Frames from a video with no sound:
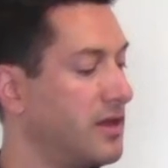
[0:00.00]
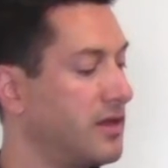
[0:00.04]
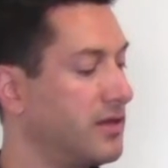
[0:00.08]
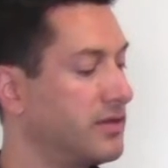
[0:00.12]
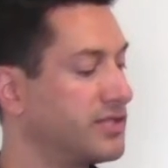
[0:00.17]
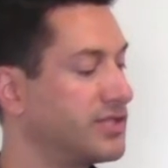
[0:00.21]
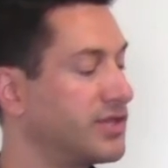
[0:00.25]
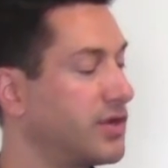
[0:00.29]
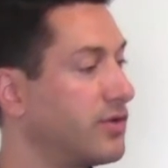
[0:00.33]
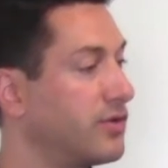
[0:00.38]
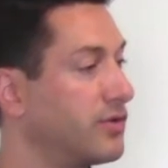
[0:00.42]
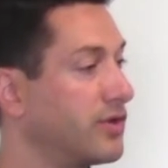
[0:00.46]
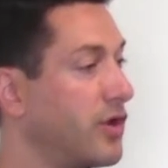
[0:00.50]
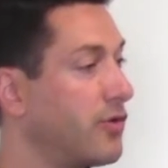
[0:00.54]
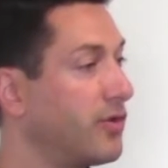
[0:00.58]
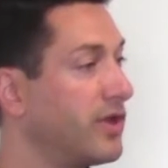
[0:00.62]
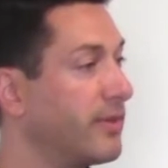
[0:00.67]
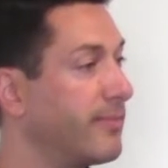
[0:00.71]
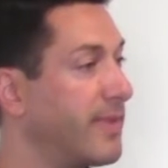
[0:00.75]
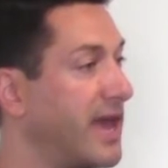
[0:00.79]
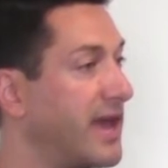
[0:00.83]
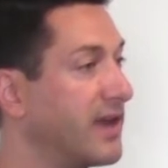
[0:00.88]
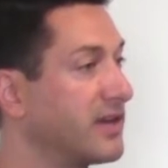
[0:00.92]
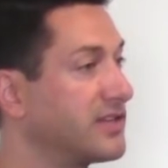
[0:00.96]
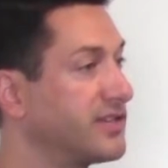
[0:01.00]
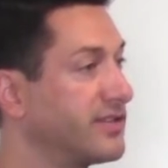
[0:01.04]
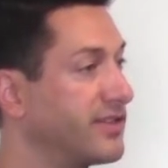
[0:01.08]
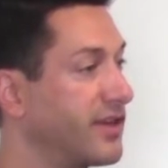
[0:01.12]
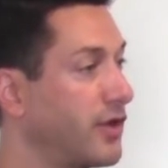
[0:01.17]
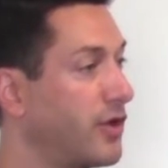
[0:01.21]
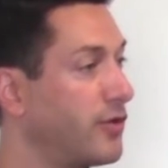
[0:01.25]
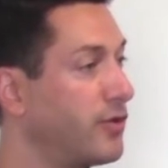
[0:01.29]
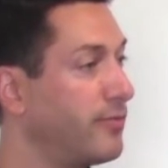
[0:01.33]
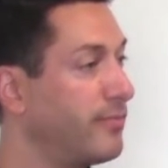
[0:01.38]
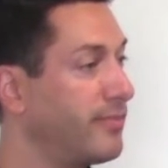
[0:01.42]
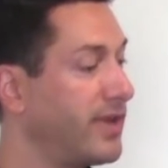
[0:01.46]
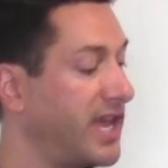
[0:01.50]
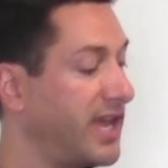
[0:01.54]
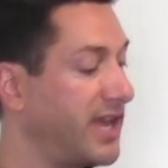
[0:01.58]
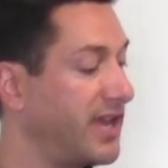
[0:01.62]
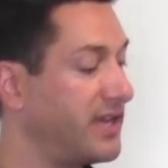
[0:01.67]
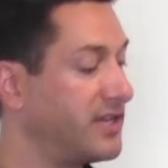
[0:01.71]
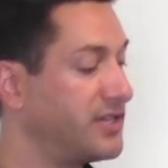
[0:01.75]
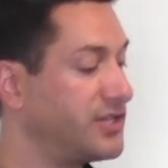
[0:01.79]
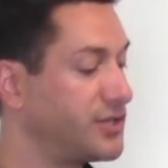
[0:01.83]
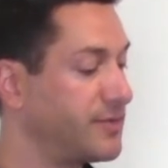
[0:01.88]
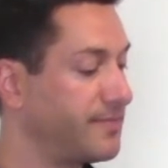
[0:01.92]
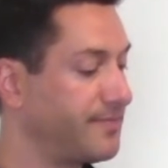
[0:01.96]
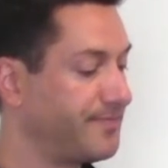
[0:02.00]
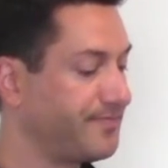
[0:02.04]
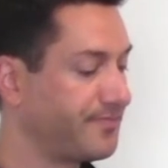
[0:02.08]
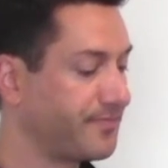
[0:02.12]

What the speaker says: So going back to the home page,